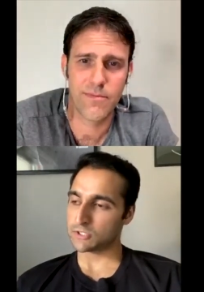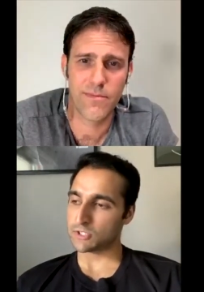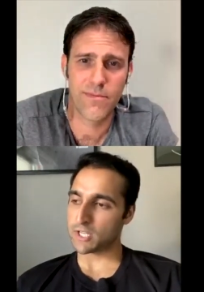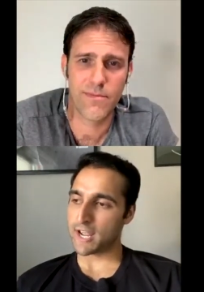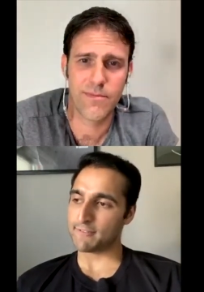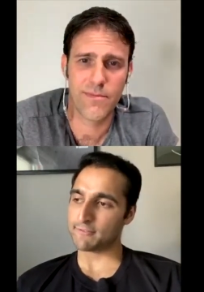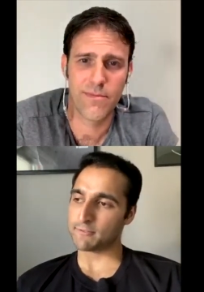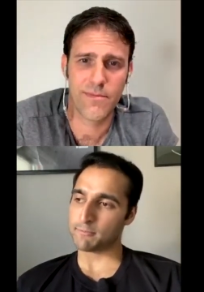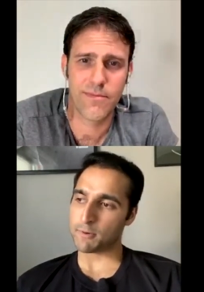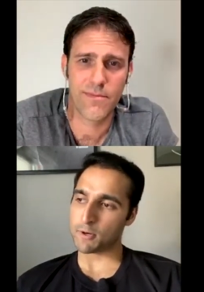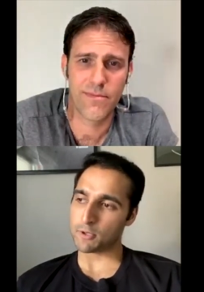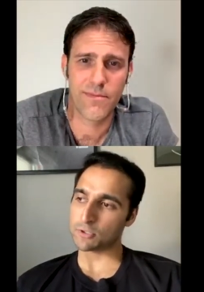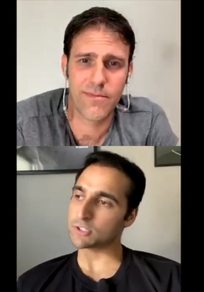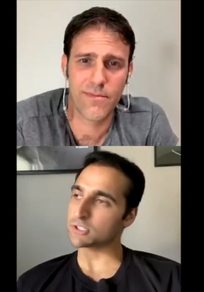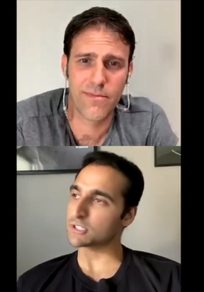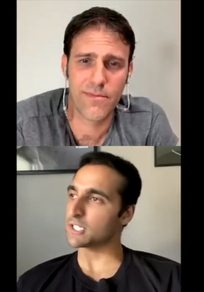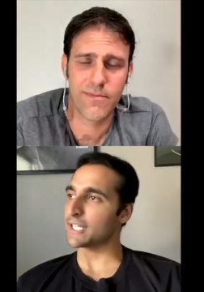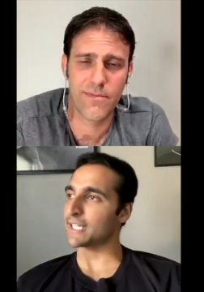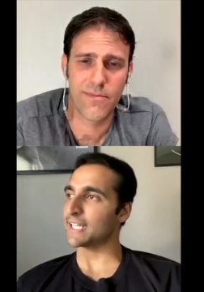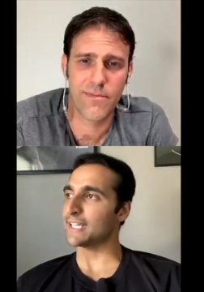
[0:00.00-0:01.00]
Speaker 1: So I have to
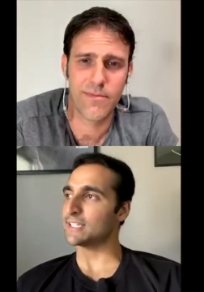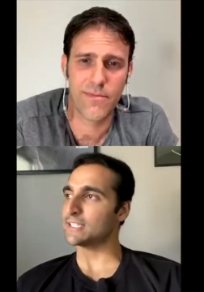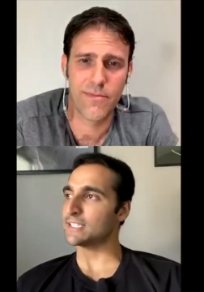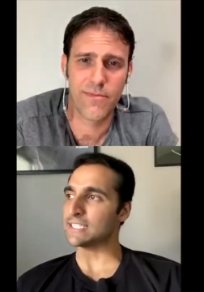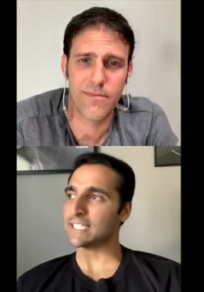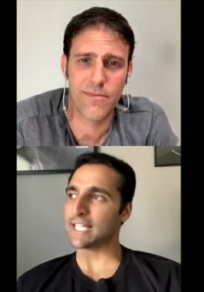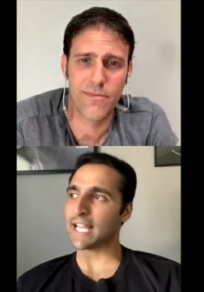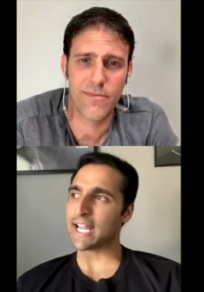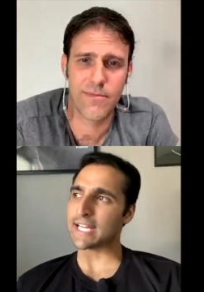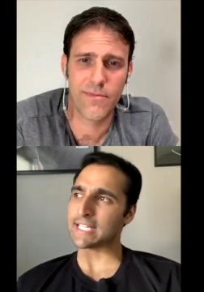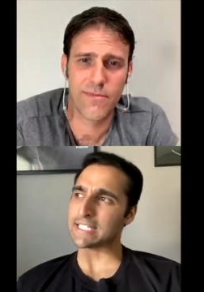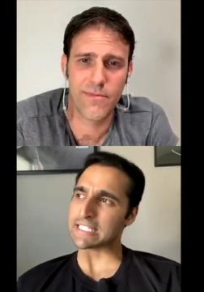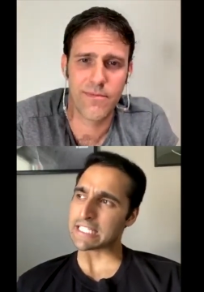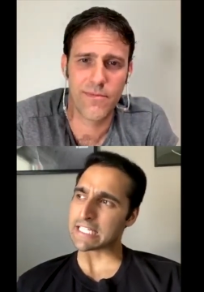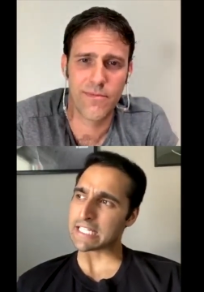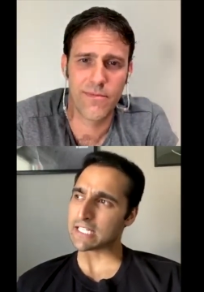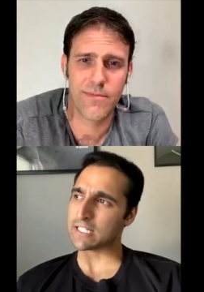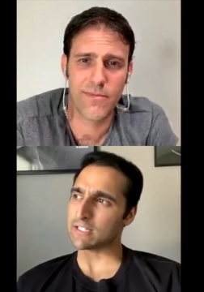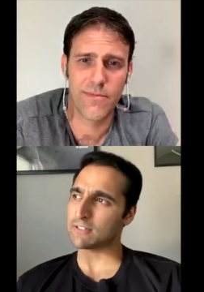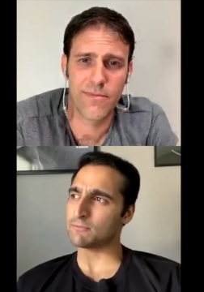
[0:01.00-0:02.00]
post like at least
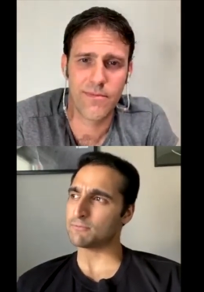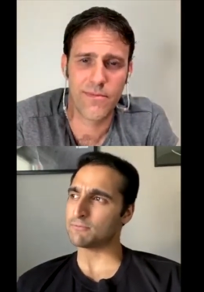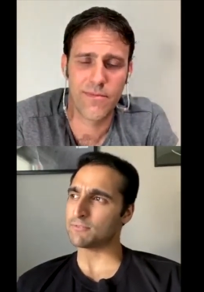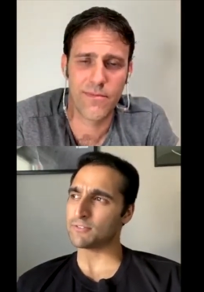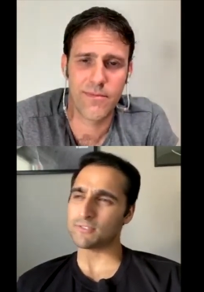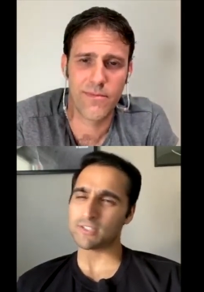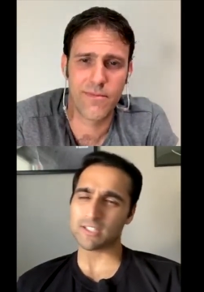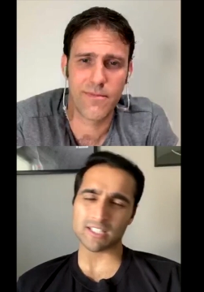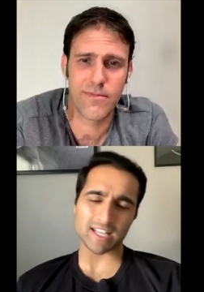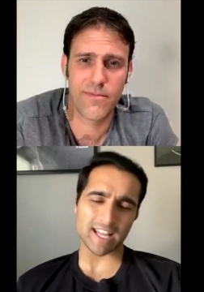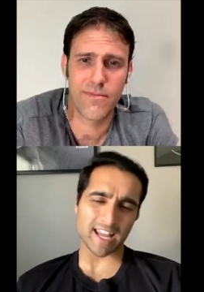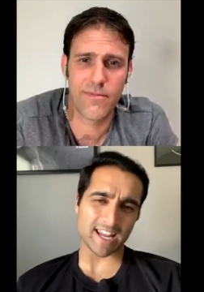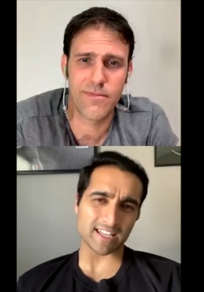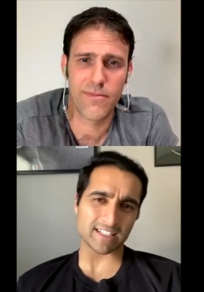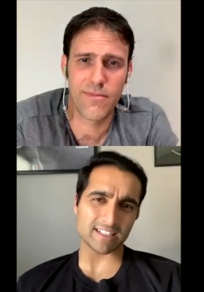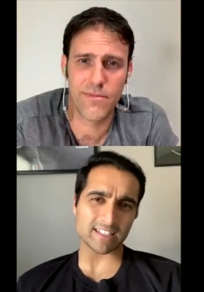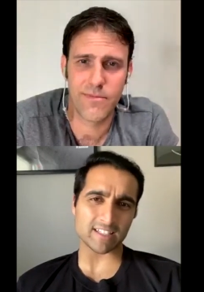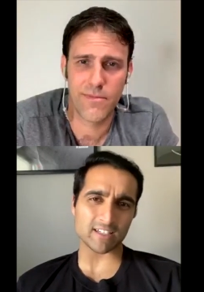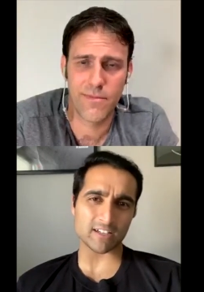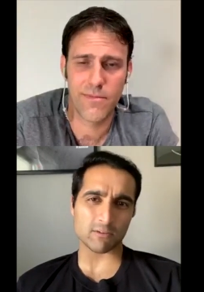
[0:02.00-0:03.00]
18, 15 to
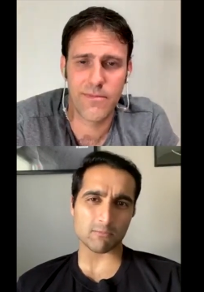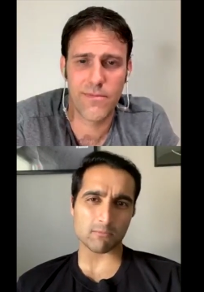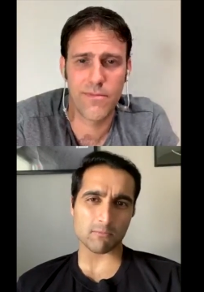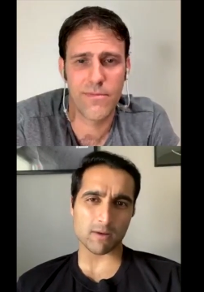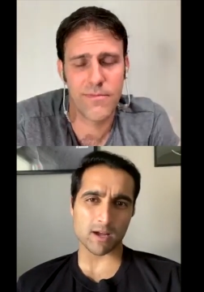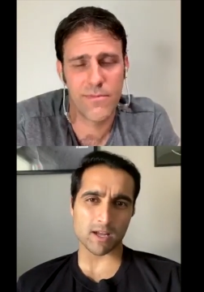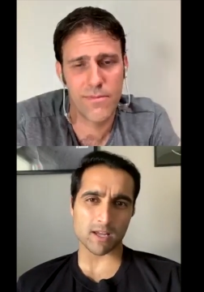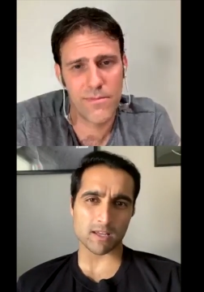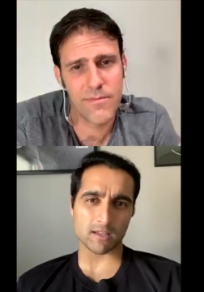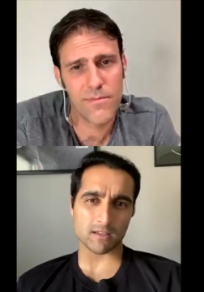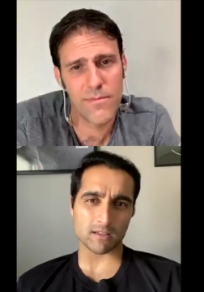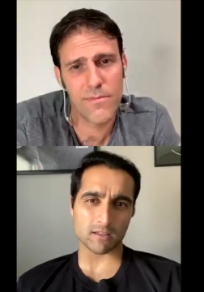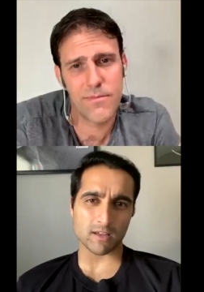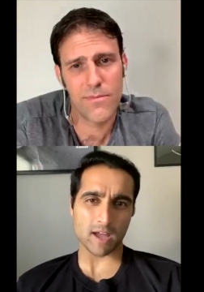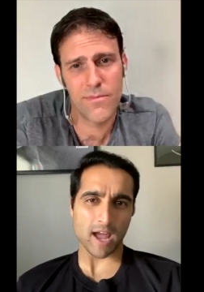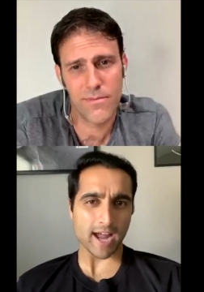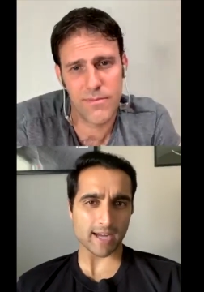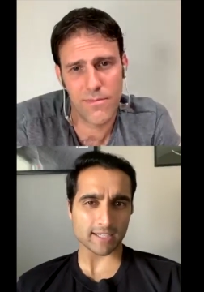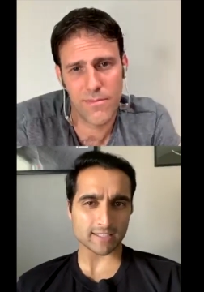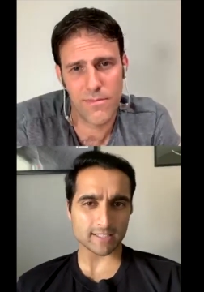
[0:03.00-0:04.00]
18 on my
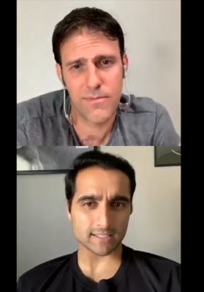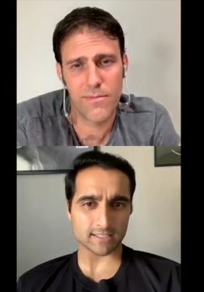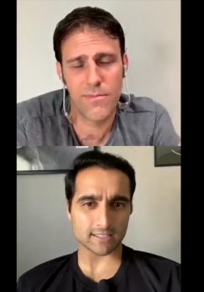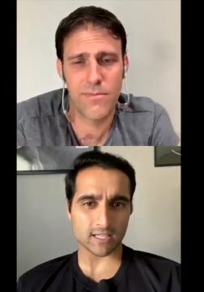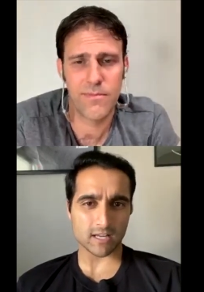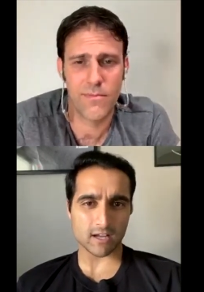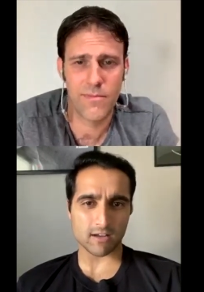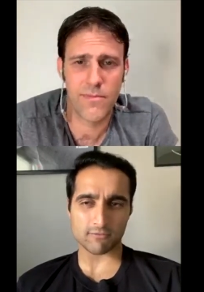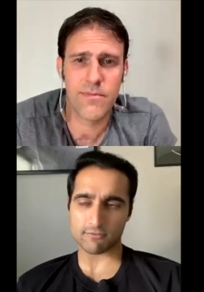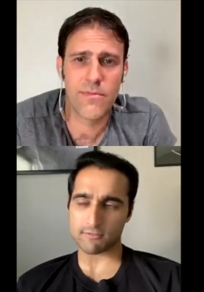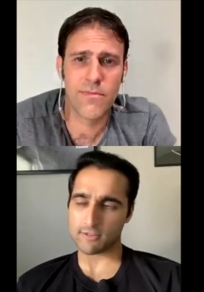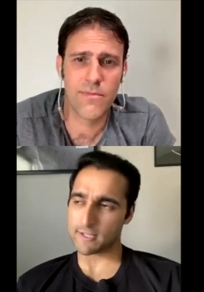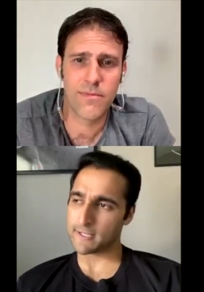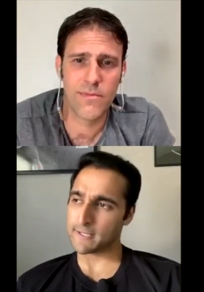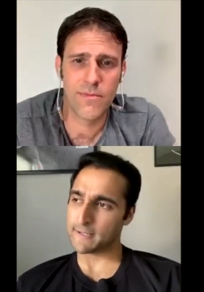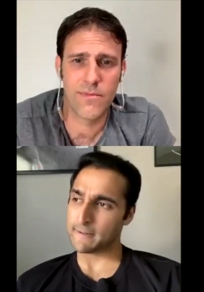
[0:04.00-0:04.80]
acting stuff,